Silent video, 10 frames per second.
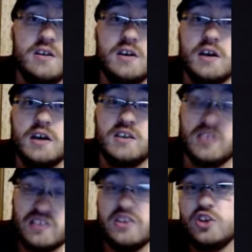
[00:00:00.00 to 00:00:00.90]
Because I
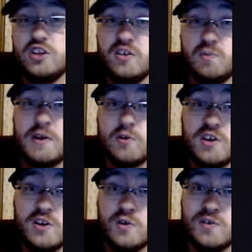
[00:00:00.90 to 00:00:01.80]
think she does better
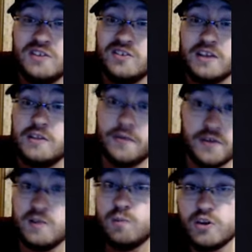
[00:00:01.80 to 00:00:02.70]
here than say the Thing
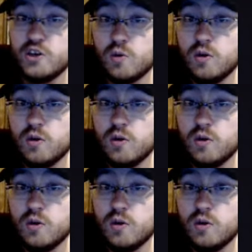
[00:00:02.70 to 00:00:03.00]
prequel.